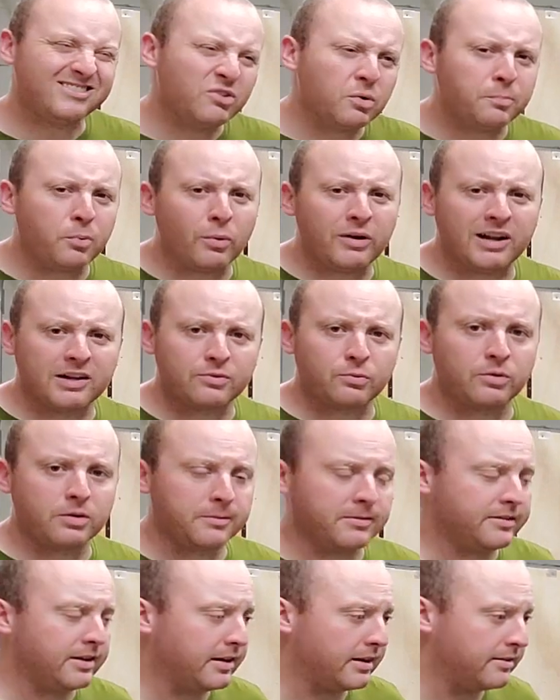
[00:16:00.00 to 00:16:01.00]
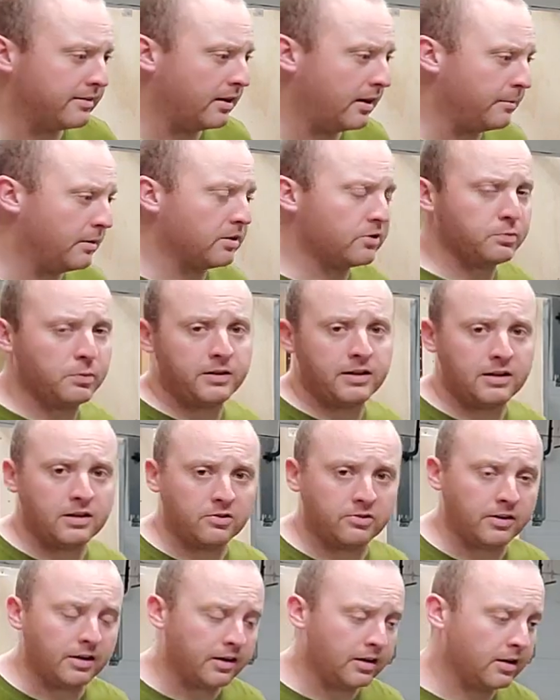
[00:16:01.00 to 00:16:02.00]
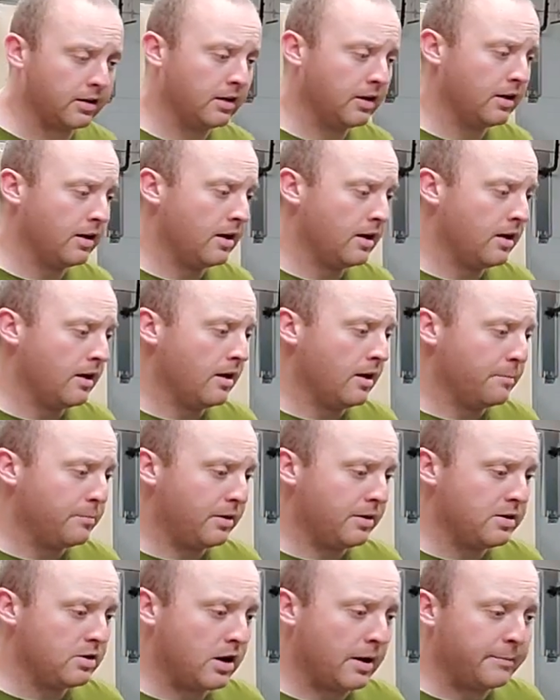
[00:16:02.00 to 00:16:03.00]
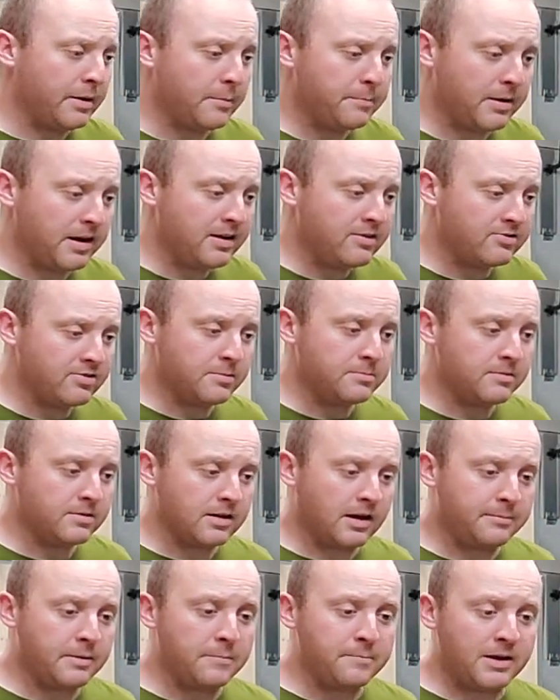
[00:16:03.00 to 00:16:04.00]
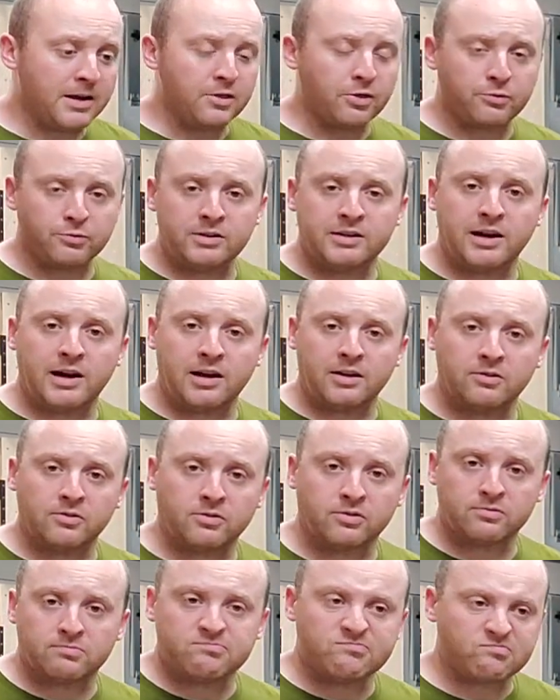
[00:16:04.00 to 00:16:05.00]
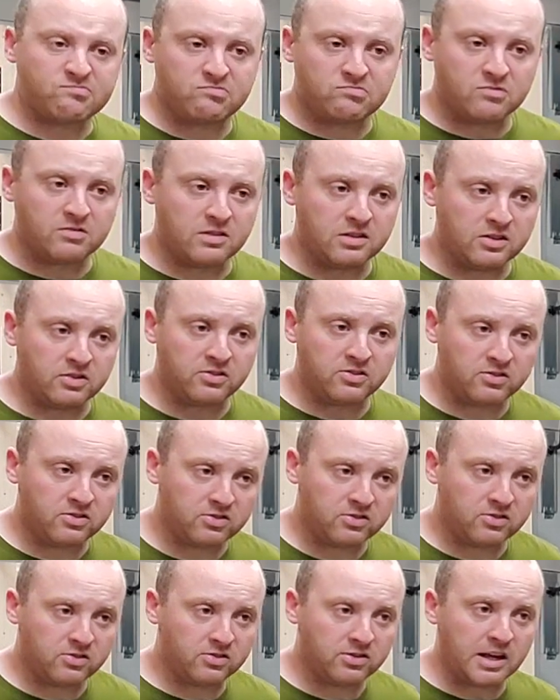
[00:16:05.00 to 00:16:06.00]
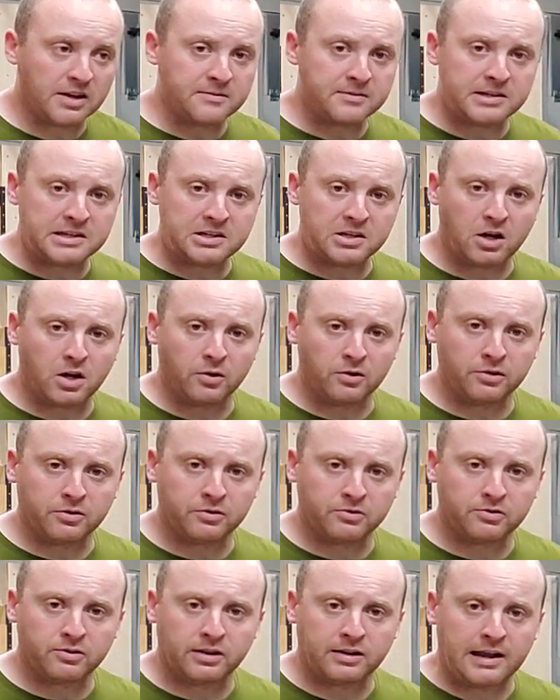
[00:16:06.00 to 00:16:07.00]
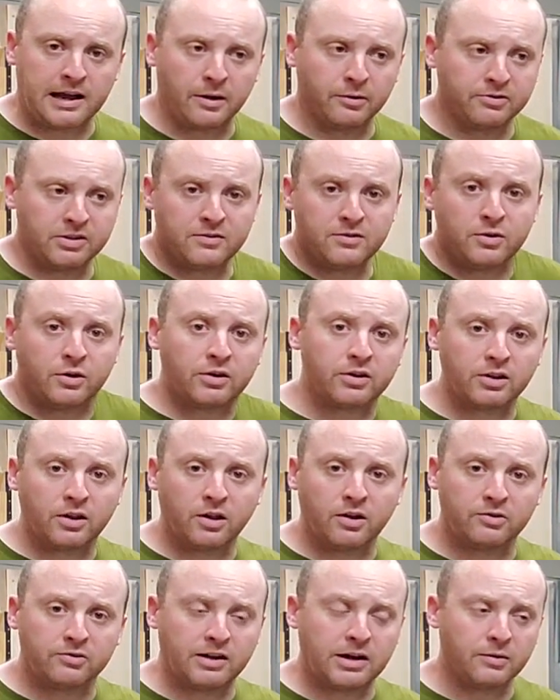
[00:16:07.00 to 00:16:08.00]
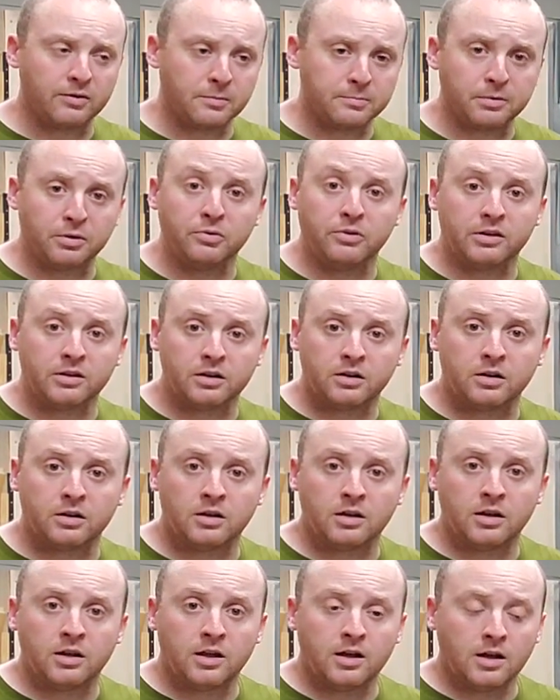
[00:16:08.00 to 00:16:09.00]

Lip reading: To a point, I have to worry about taking time. I'll explain that in a second. But I'm not paying 3 guys $70 an hour, $70 to $100 an hour to build it.